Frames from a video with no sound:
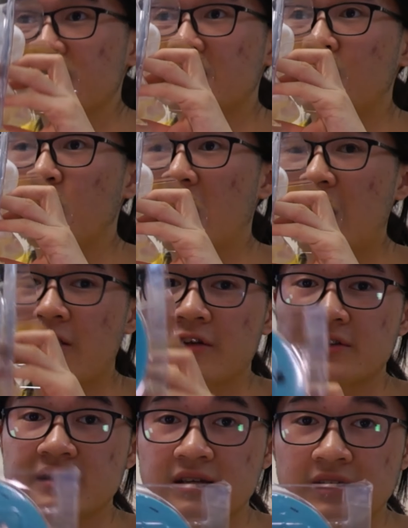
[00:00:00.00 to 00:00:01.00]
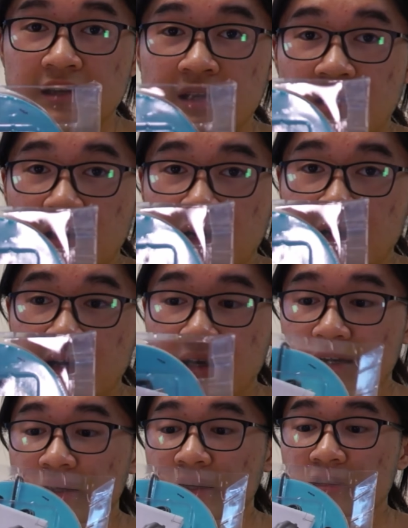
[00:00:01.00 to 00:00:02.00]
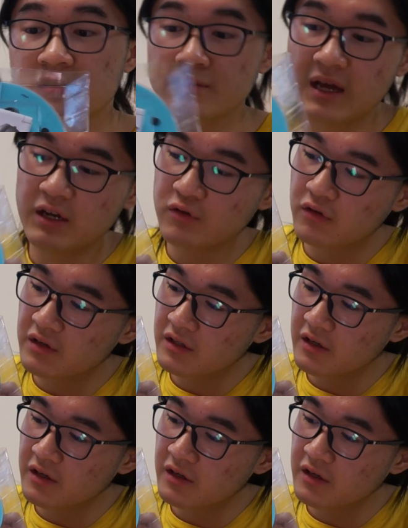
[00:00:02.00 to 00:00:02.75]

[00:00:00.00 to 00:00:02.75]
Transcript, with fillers: some wires. There's a manual in